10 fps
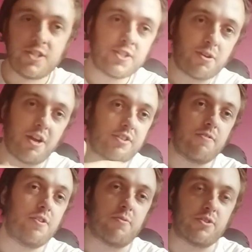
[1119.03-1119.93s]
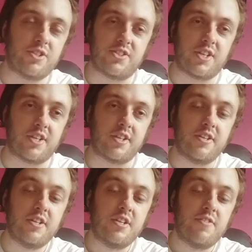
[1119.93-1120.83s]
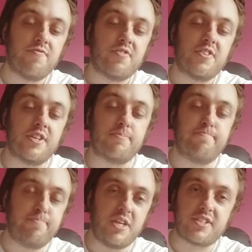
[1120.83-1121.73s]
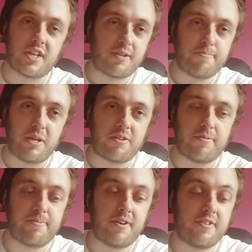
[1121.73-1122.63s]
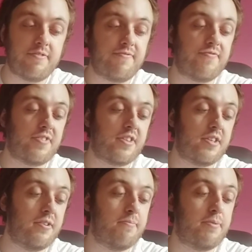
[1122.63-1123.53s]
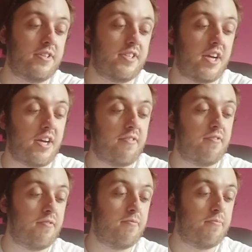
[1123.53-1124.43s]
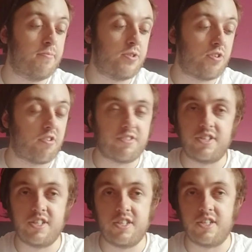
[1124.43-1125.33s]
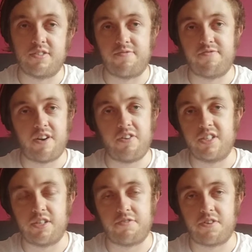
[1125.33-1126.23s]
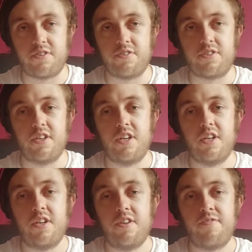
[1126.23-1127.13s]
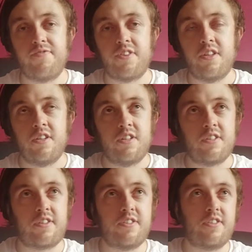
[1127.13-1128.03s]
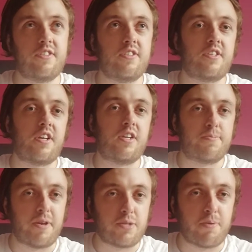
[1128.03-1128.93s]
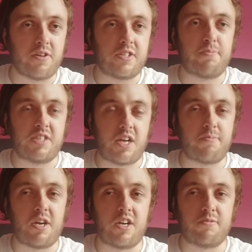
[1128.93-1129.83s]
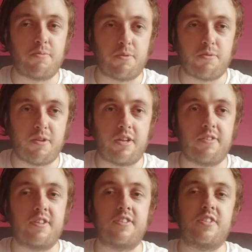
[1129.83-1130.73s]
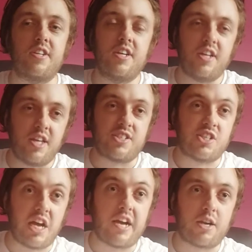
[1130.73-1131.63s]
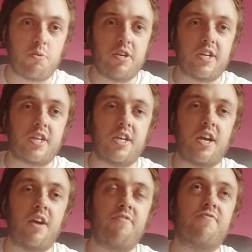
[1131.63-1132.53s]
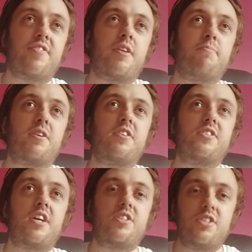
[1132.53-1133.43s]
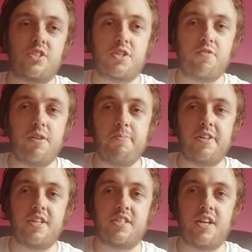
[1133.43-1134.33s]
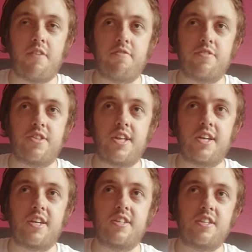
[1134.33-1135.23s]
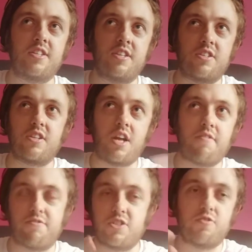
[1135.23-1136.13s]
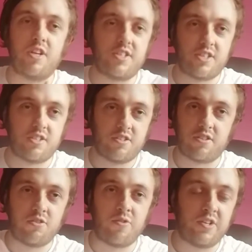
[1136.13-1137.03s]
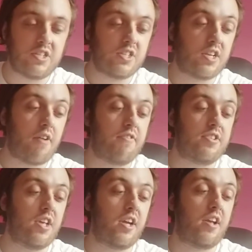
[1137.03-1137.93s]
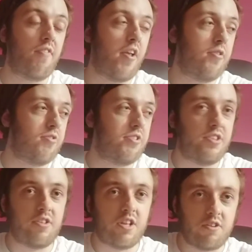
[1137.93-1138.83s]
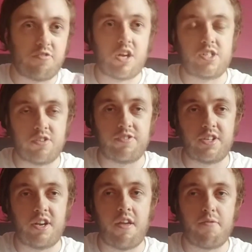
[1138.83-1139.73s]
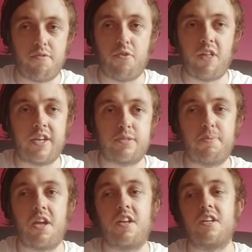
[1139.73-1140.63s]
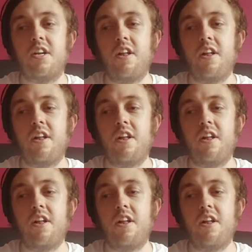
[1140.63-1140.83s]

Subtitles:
So I don't know what she's saying. There's bits I can pick up on, but majority it's very difficult because it's just like, as the page burned deep inside my heart, blah, blah, blah, and it's that quick, and because she's screaming it and everything, and there's kind of shrieks and noises and everything, and then all the aggression underneath with all that speed,